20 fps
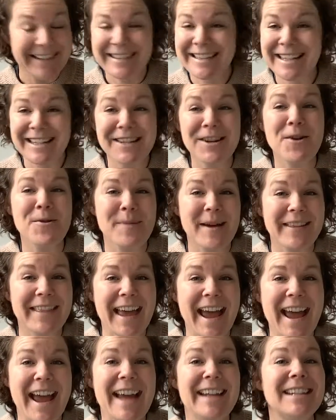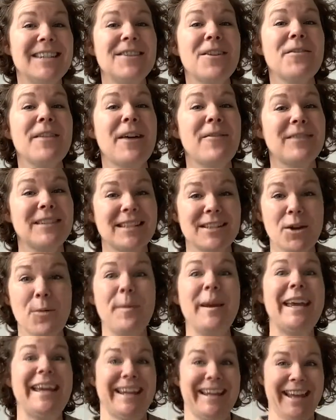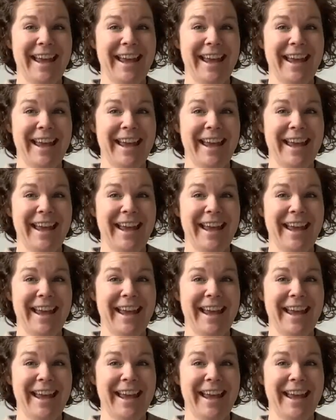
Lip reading: Didn't know about that. I didn't know that was so big.